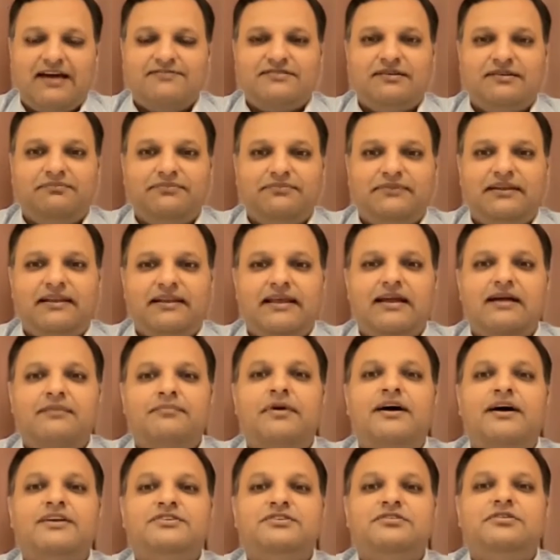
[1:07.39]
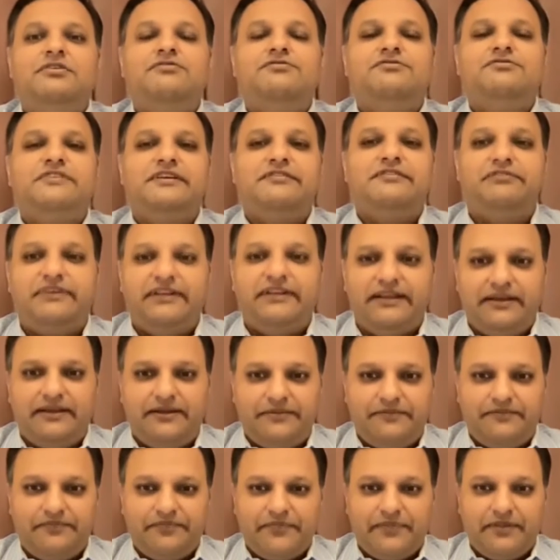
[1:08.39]
have something like a margin of
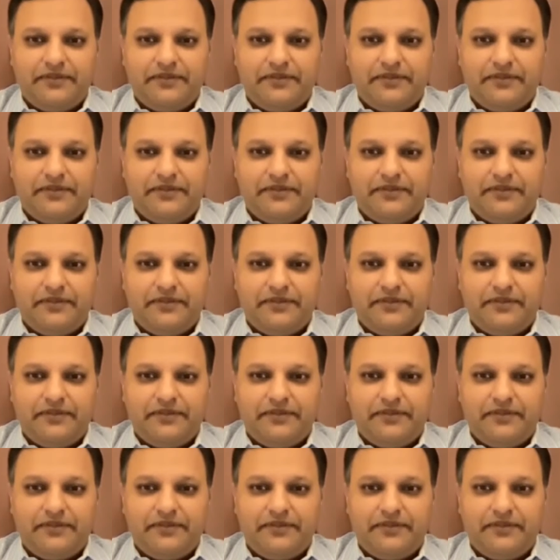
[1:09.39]
safety.